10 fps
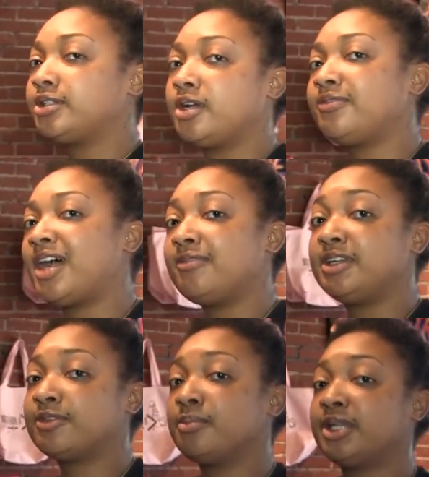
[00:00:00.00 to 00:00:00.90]
35
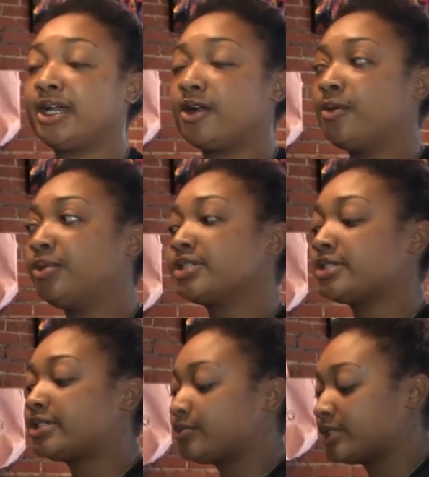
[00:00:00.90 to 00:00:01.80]
different Black-owned
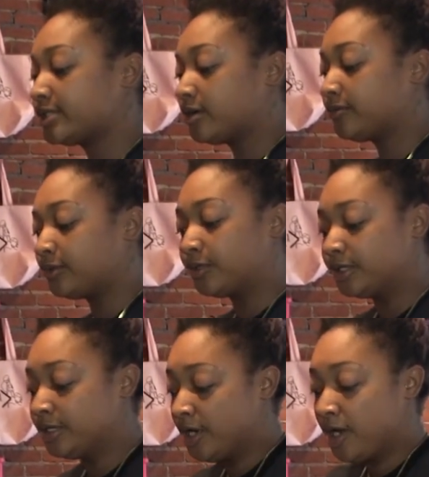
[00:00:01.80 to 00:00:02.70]
businesses we sell for,